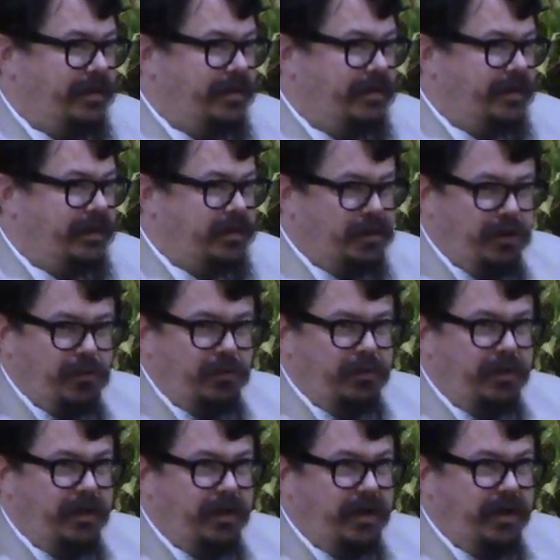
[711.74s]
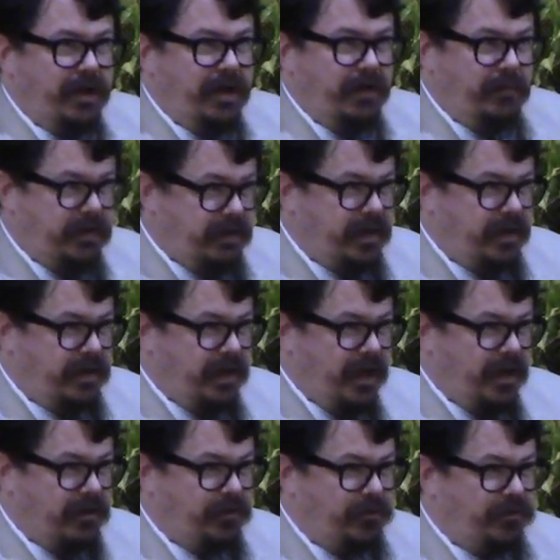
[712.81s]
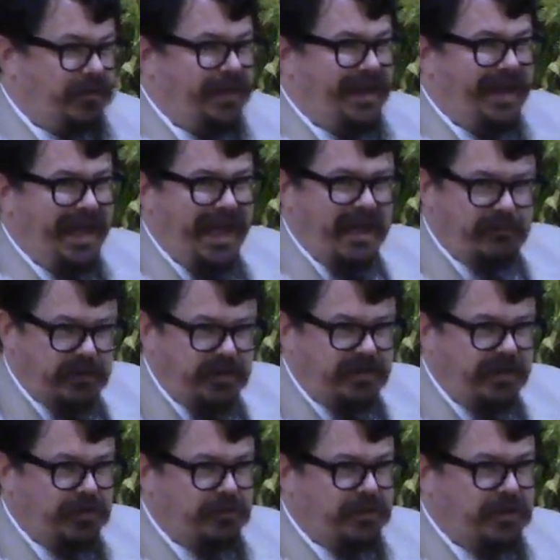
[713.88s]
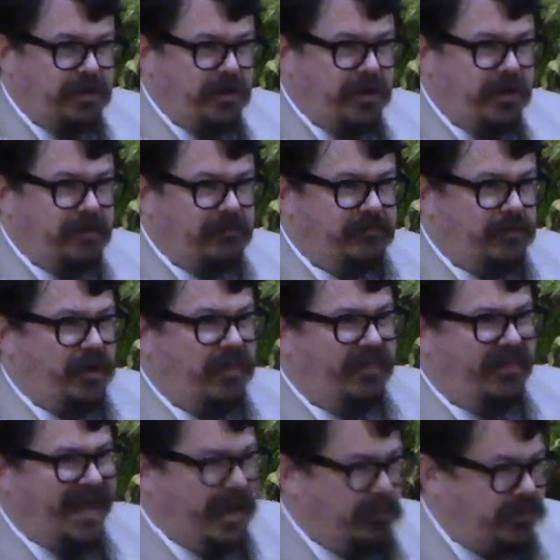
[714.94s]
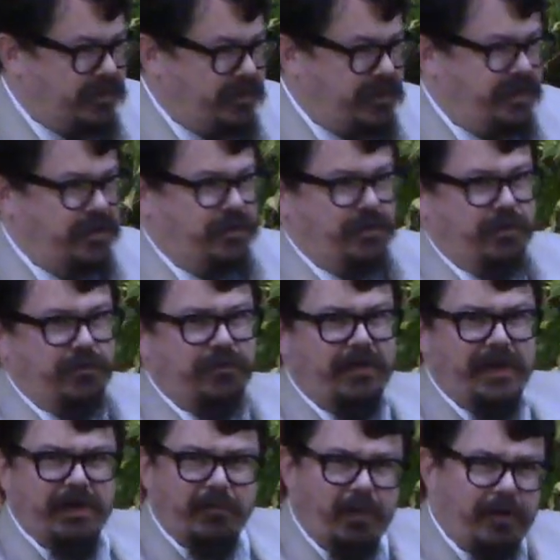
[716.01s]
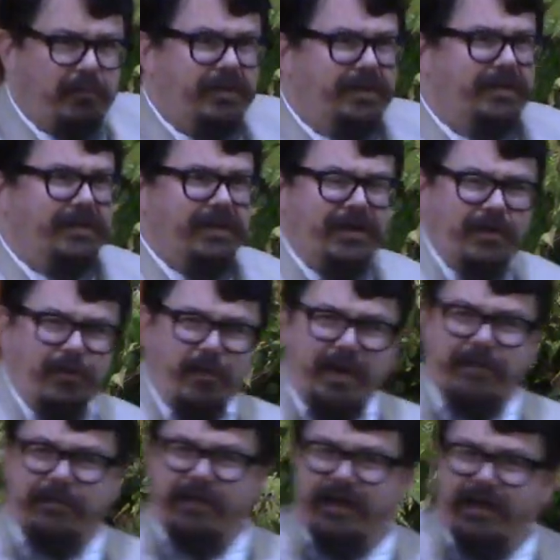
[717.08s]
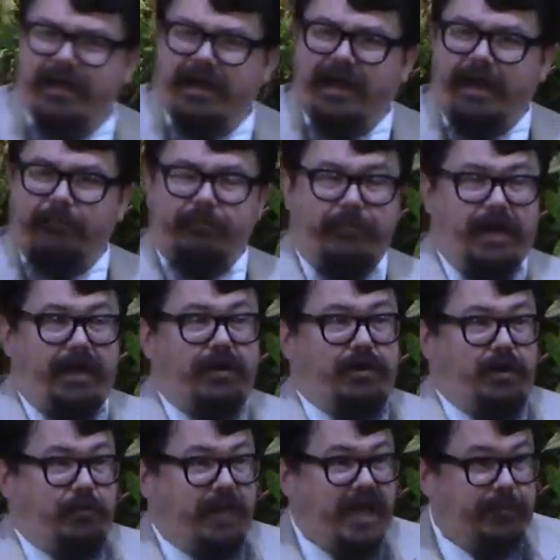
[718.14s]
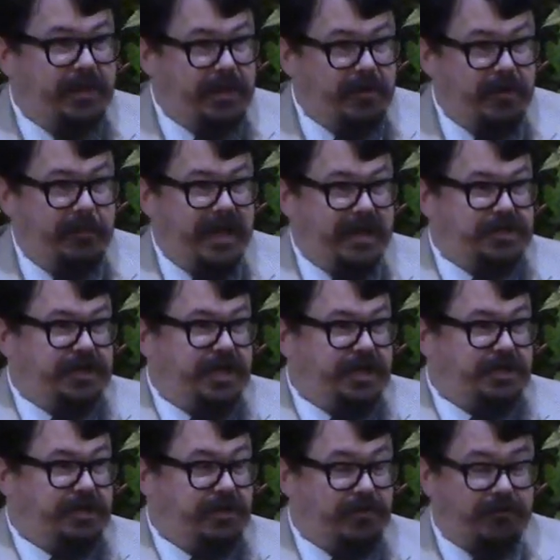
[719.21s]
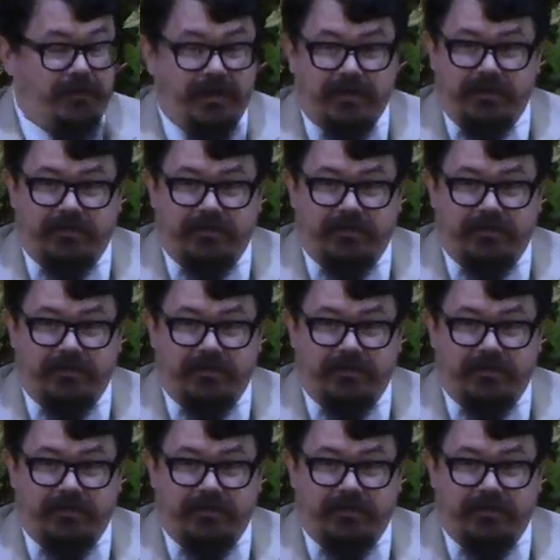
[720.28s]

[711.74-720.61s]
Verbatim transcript: let alone a million dollars every single year for a thousand years. What would you, what, I don't know, maybe your imagination is stronger